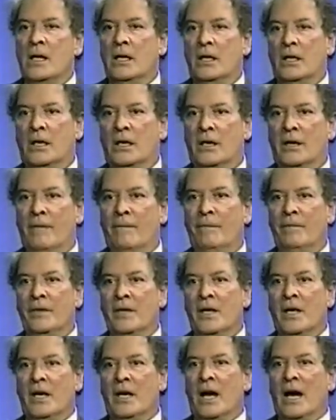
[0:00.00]
Um,
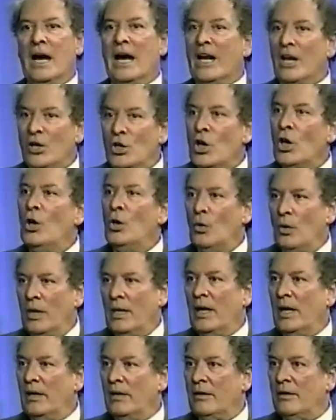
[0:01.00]
I know,
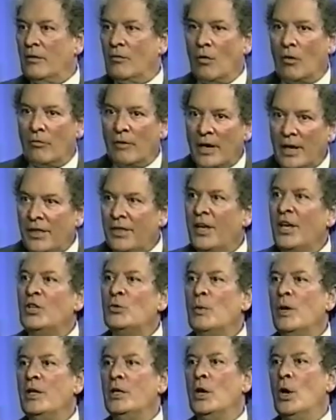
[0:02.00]
and I, there are already
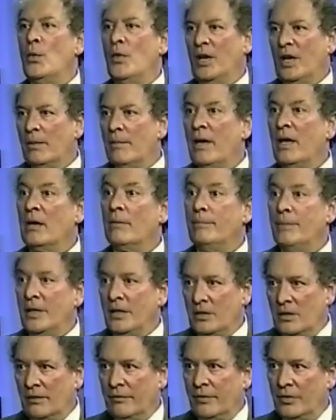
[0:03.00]
things we know that can make a
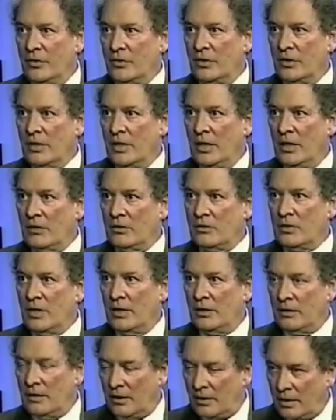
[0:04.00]
big difference in kids,
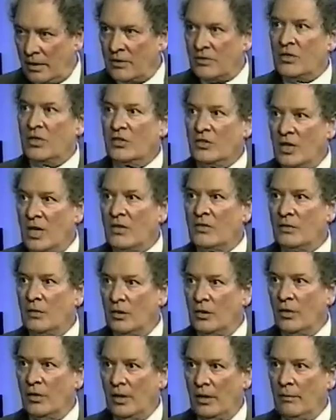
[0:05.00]
in, in, in successful
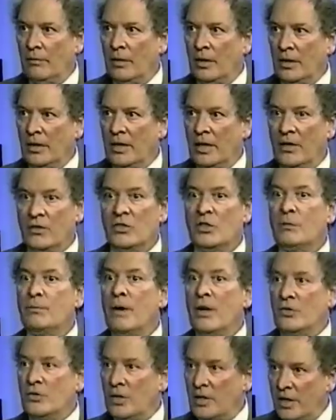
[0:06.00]
learning among kids,
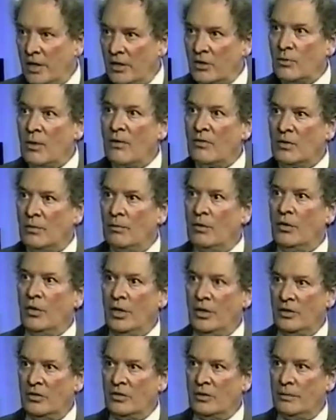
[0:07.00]
especially kids who have some
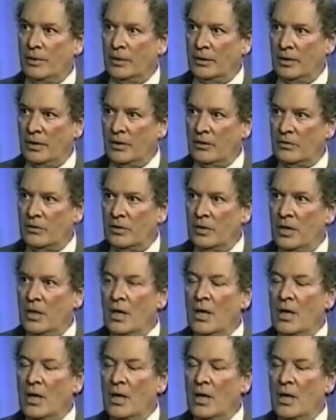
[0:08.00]
learning disabilities.